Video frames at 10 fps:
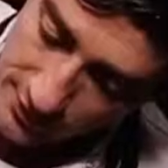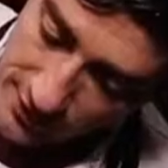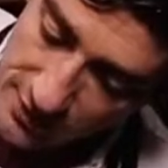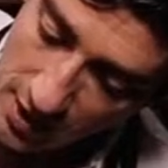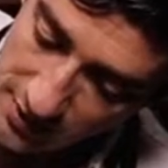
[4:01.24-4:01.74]
So
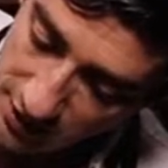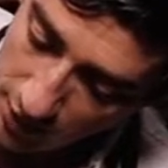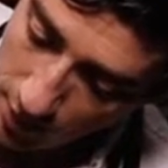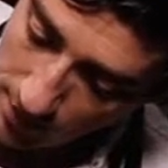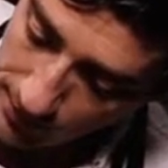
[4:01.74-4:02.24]
this honey is going
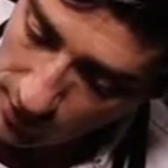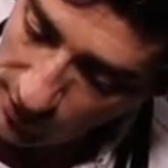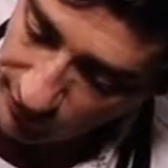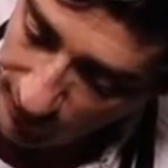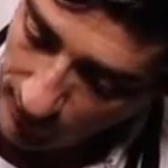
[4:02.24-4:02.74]
to work
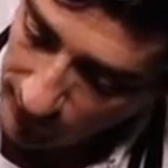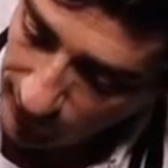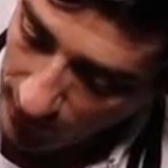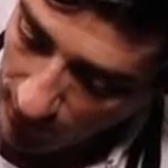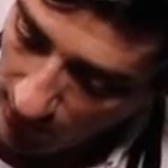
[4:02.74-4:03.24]
beautifully
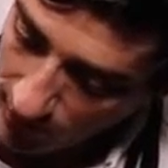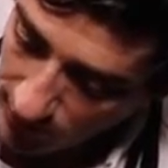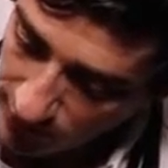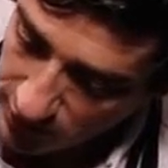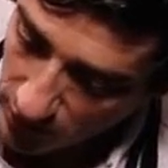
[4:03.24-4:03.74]
with the
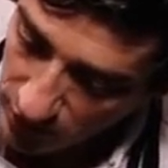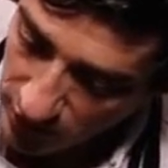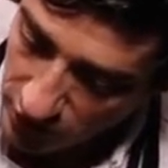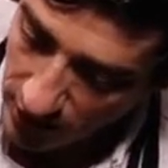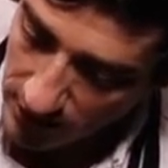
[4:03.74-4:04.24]

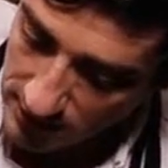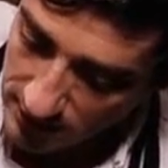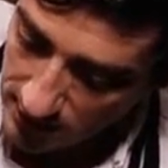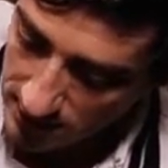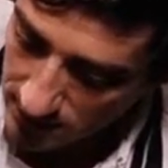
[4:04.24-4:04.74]
salty
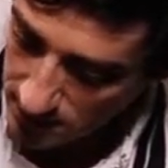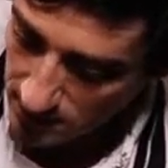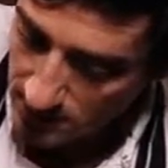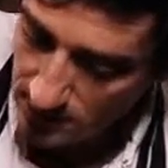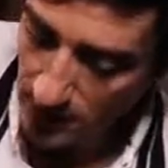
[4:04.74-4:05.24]
cheese.
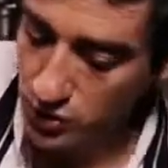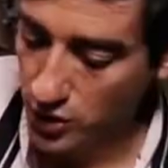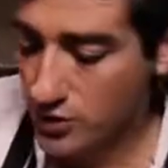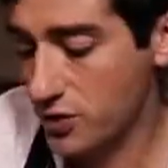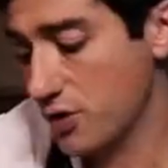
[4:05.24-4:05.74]

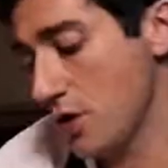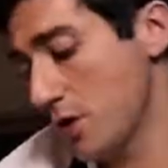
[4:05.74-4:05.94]
Delicious.